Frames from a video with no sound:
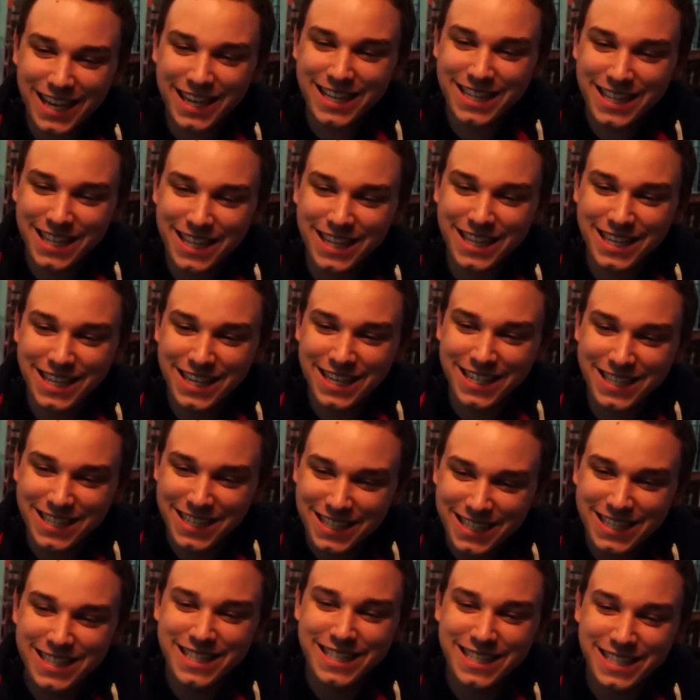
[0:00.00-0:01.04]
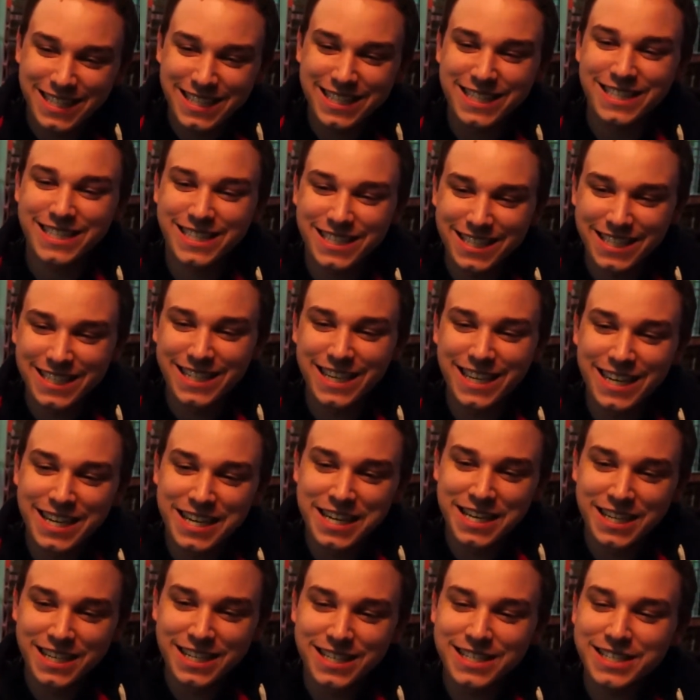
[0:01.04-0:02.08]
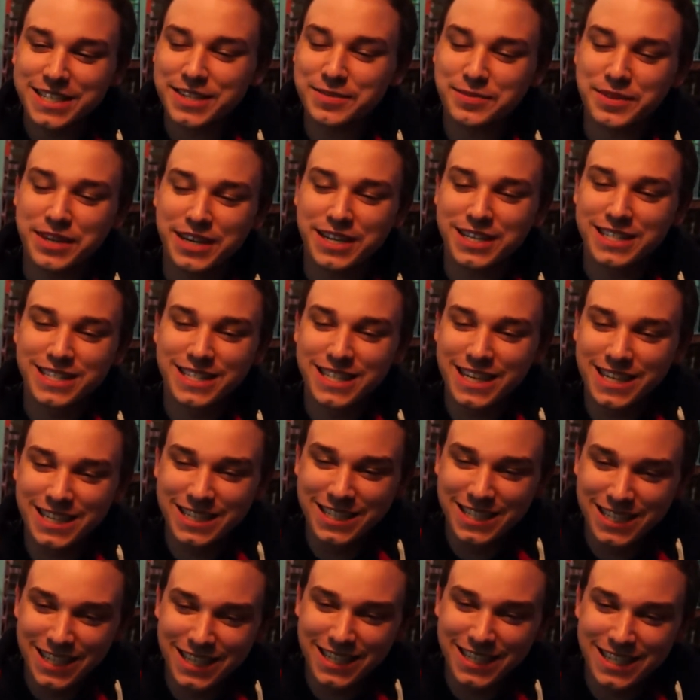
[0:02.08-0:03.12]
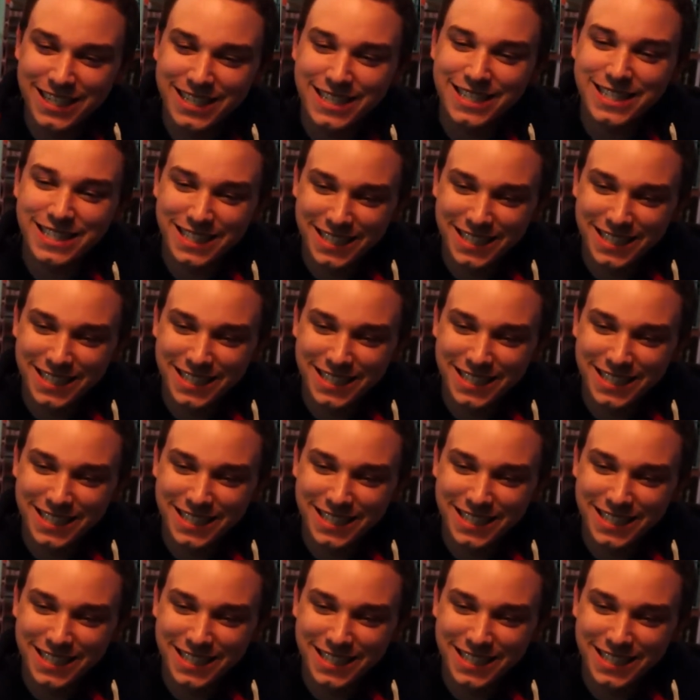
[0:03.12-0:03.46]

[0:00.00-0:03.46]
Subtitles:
My dad met my mom when he was 17.